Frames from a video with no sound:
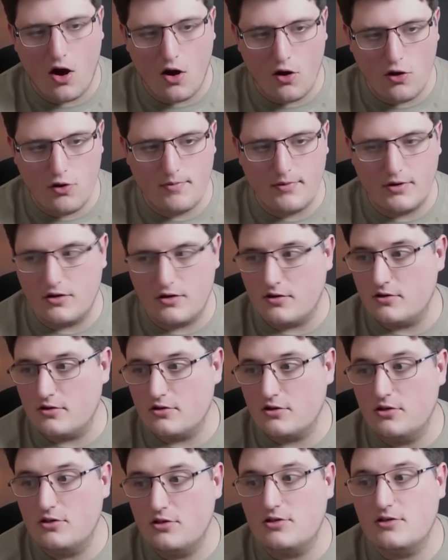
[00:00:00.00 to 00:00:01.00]

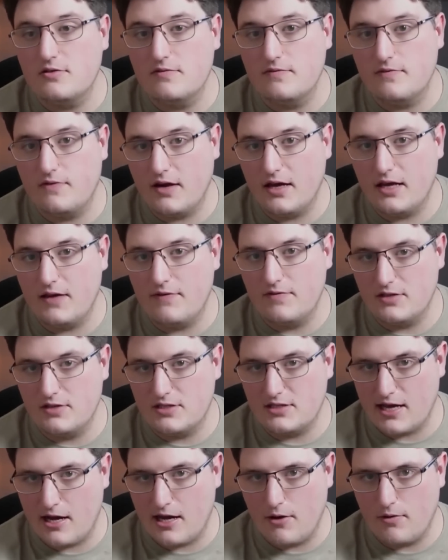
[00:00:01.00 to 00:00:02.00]
Omegon could survive the
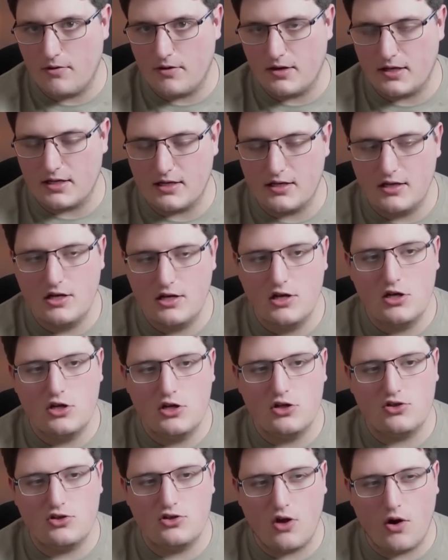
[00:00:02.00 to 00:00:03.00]
Scouring.
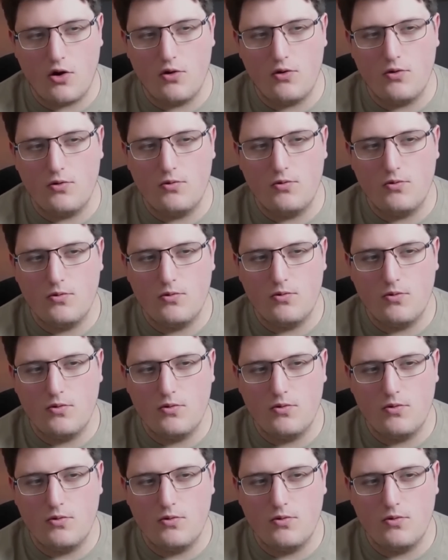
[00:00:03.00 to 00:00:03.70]
So